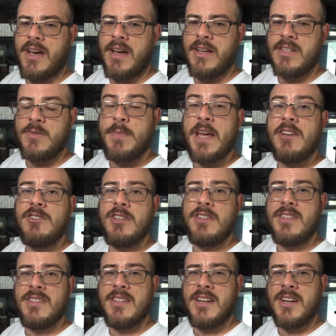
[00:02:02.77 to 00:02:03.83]
spacious
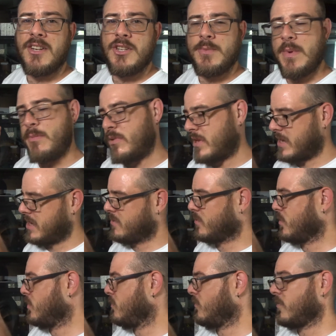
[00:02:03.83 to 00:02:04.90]
in there. It should be plenty of
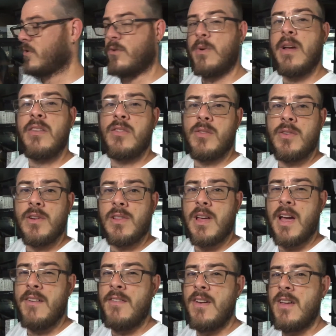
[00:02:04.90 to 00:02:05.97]
room for the rest of her
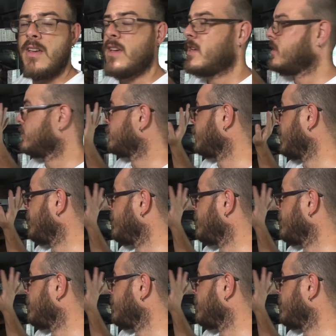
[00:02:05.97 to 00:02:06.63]
life. So I'm